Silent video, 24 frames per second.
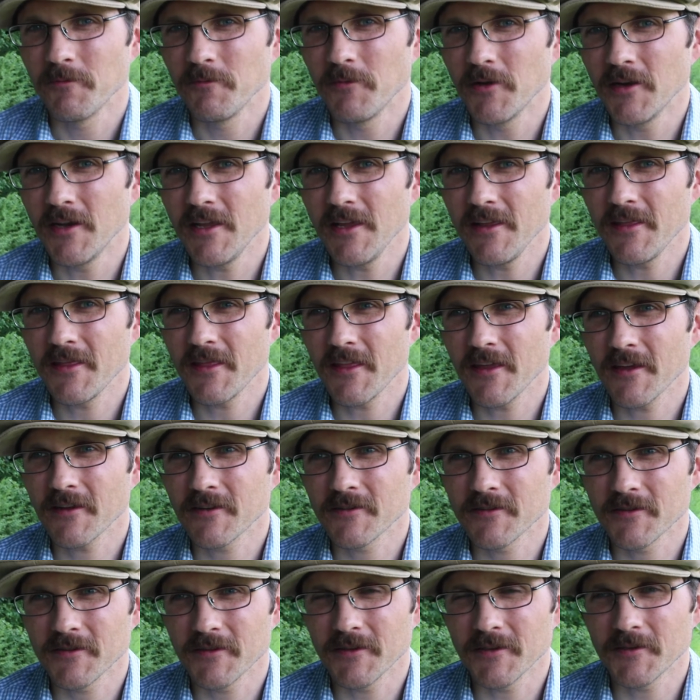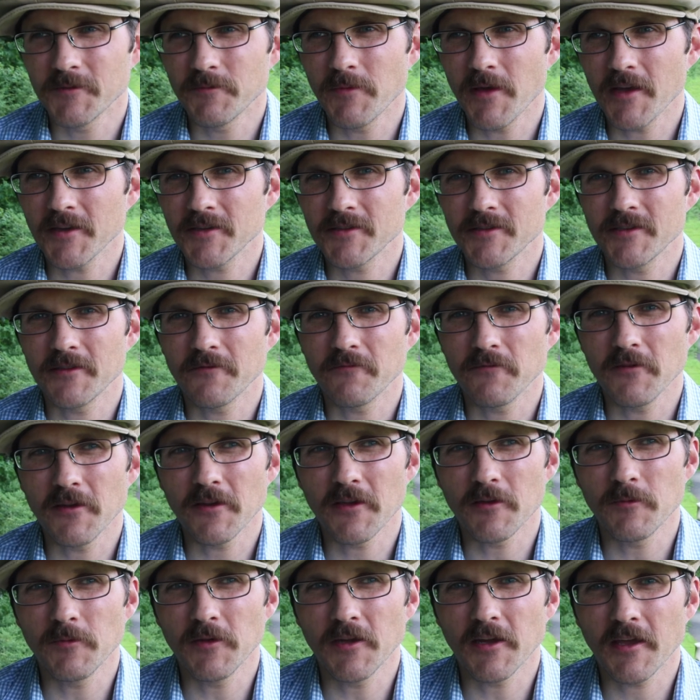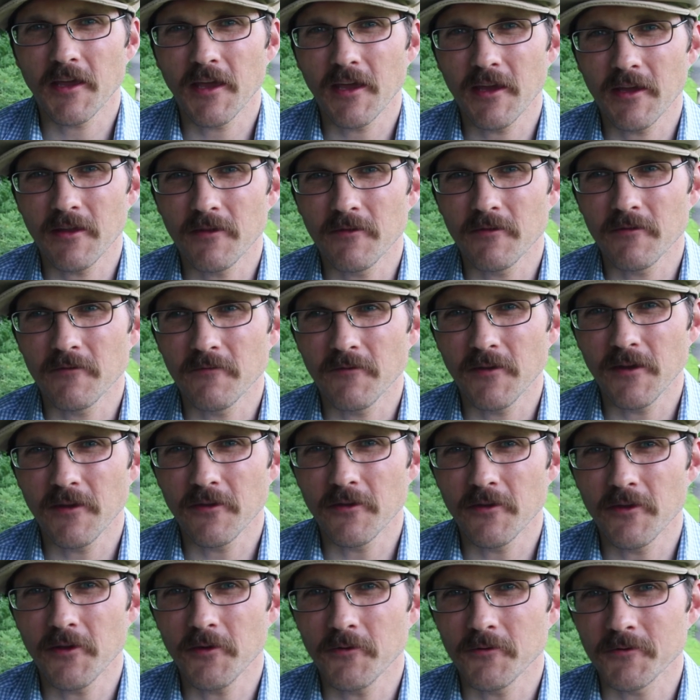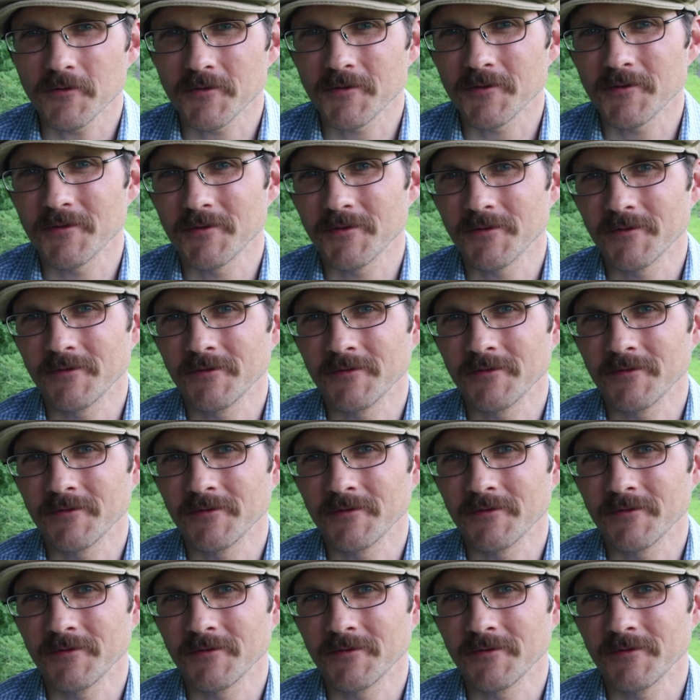But he thinks it's best if we communicate via the notes.